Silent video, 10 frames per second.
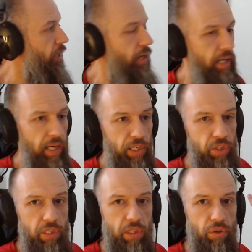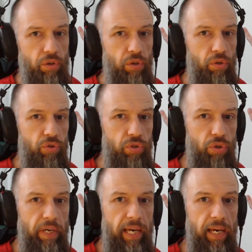I actually
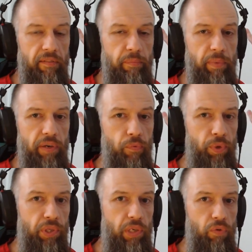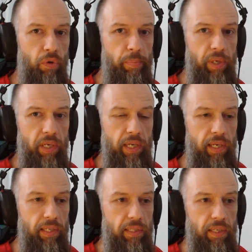also have my window open
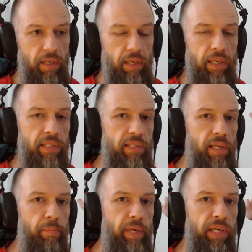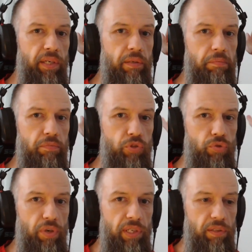and there is a main
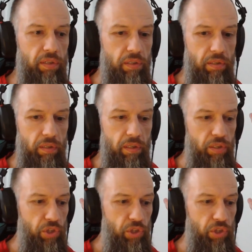street uh,